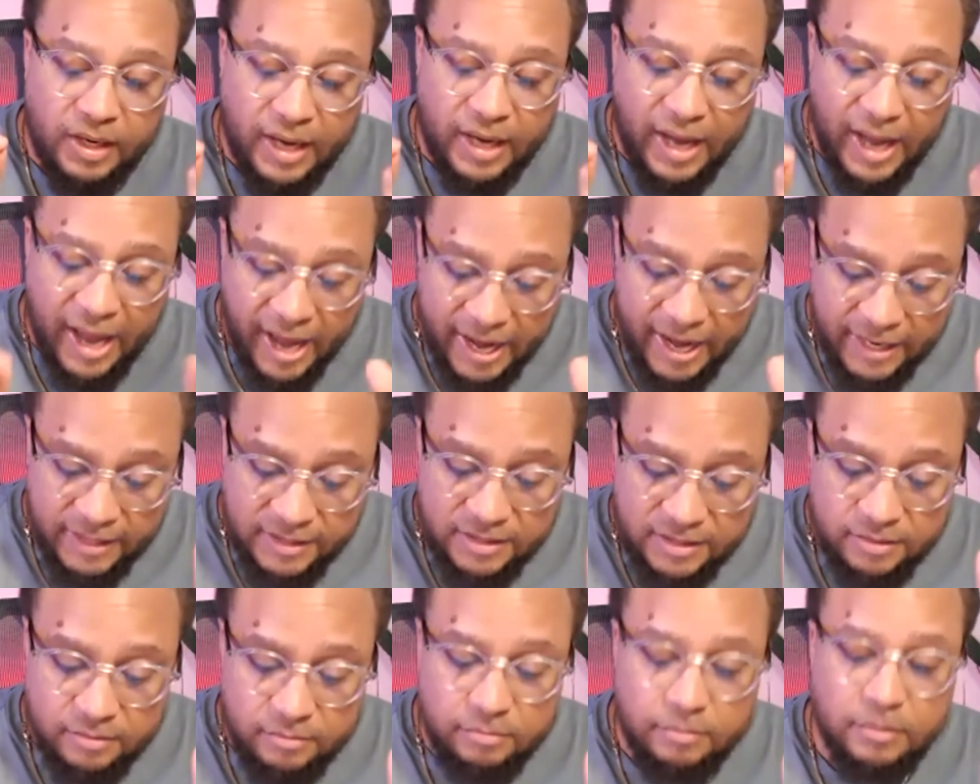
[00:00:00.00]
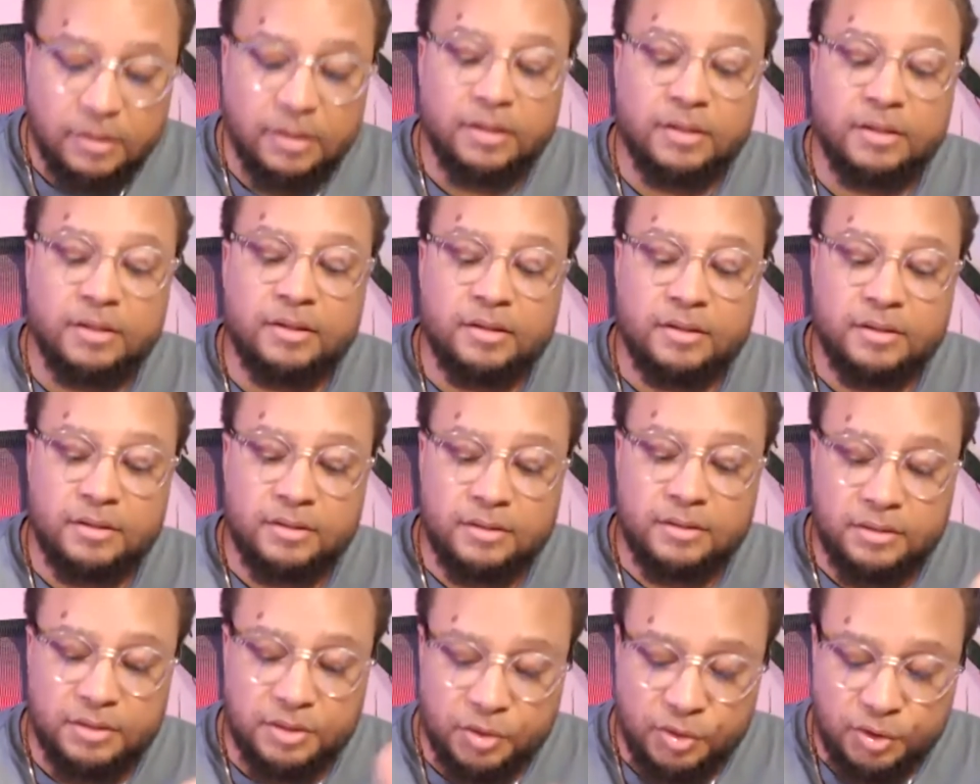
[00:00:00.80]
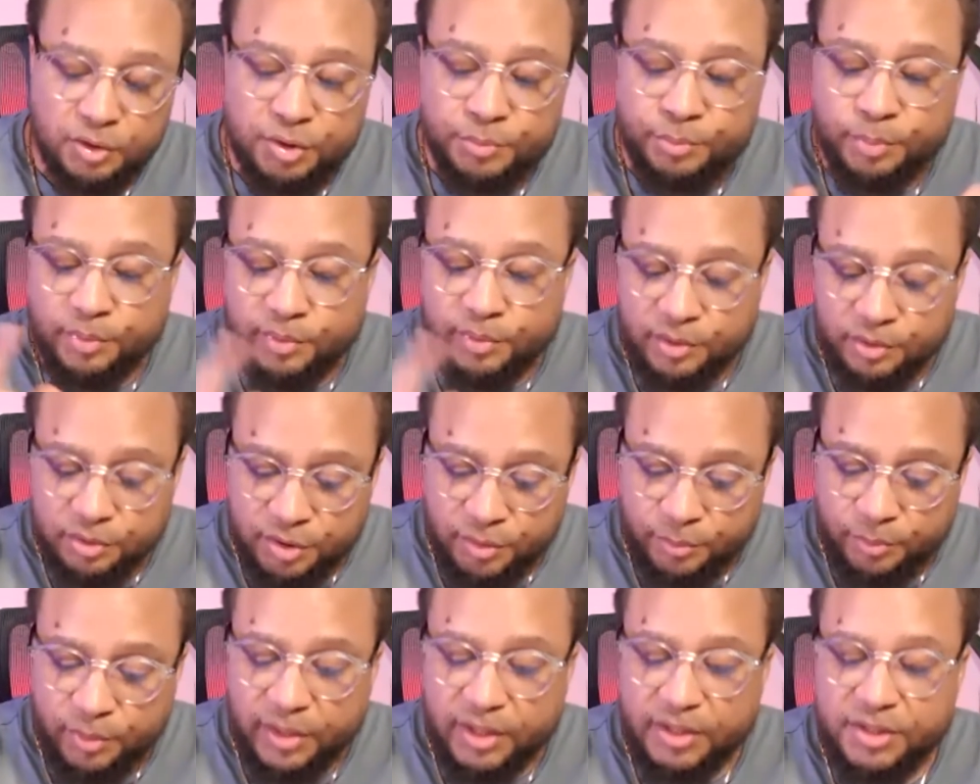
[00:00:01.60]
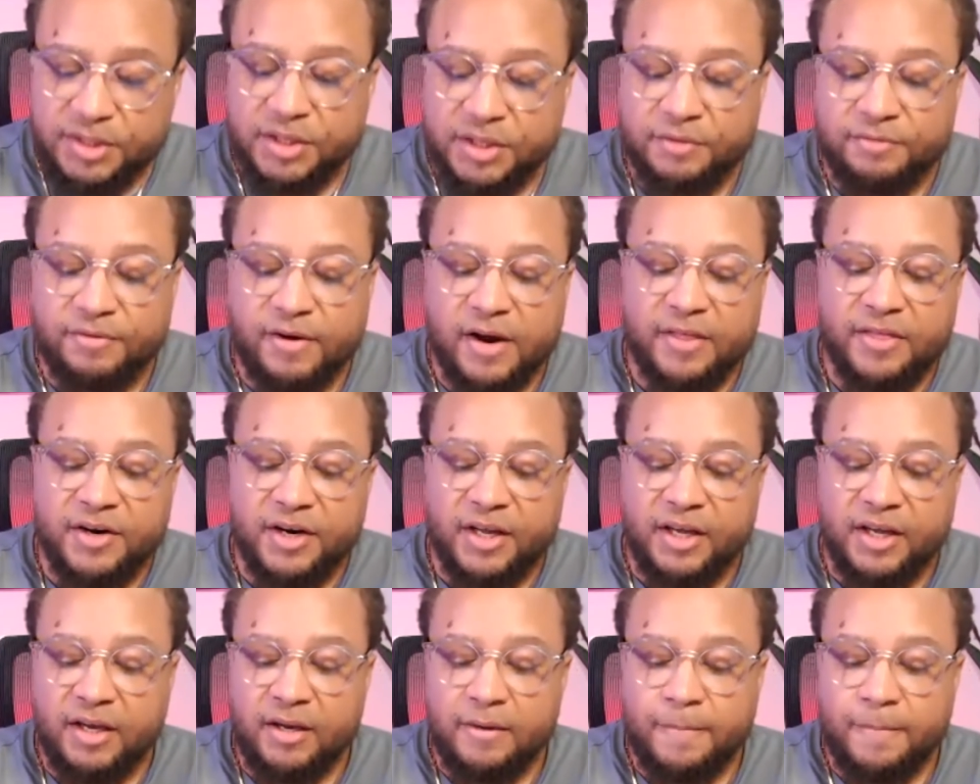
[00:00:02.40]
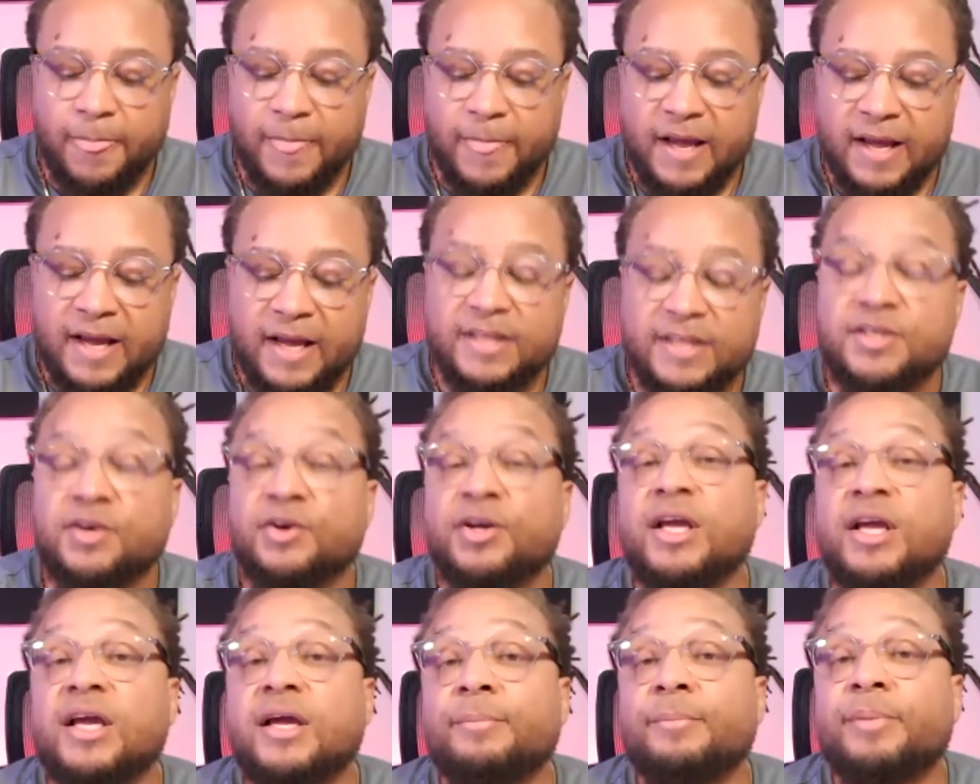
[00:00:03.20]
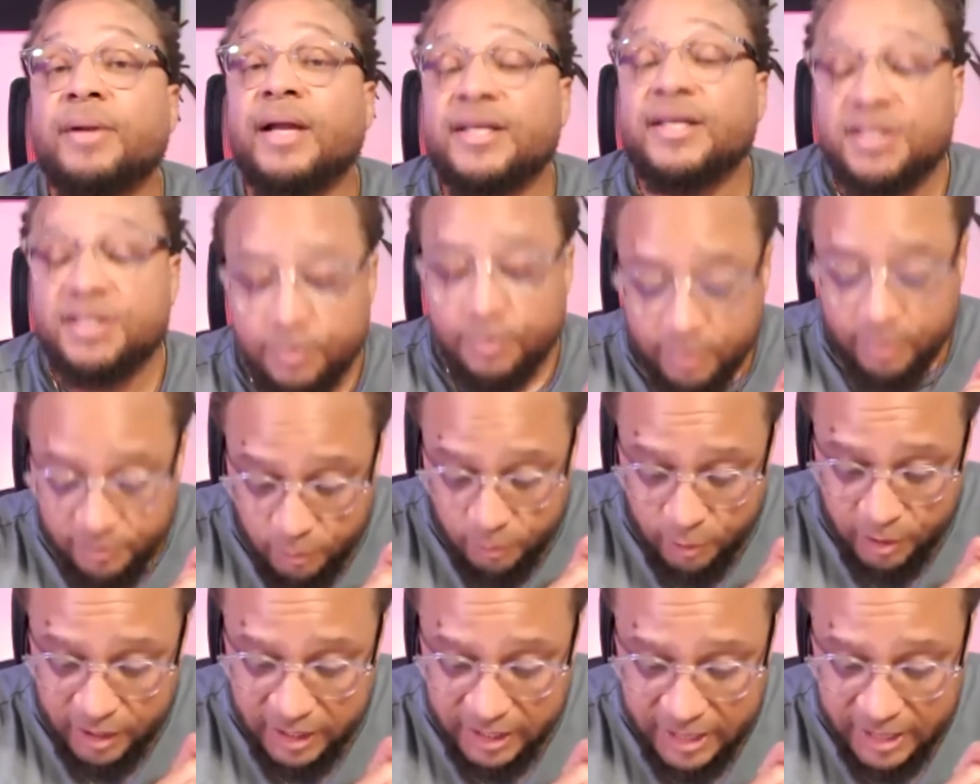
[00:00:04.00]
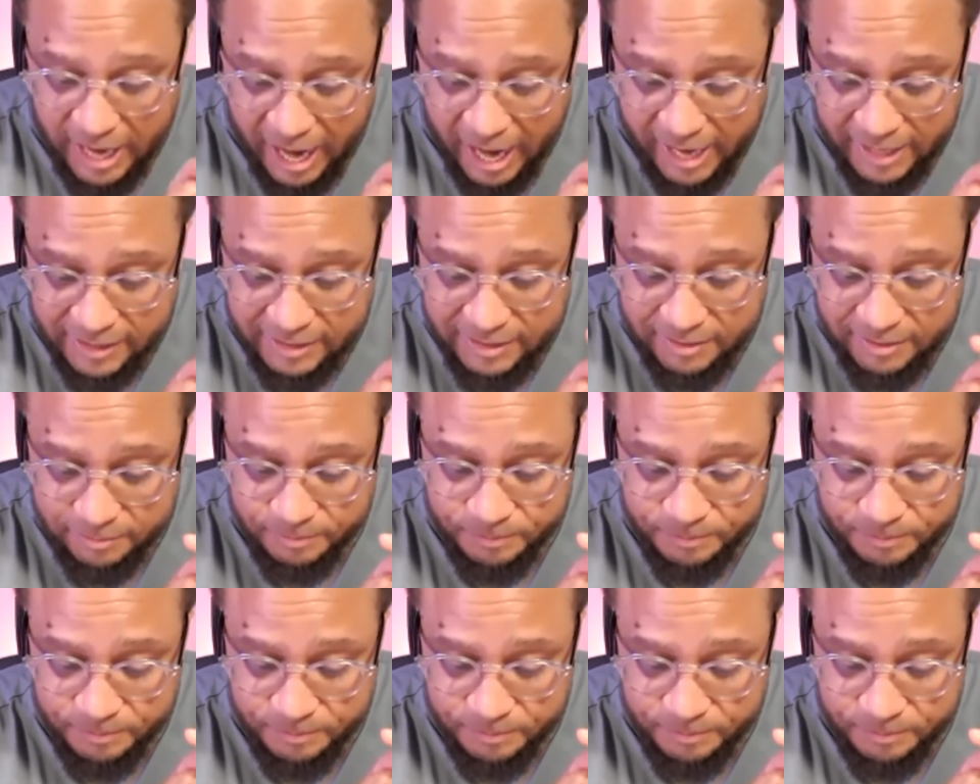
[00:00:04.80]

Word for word: And you should, you shall bring it to your father to eat so he can bless you before he dies.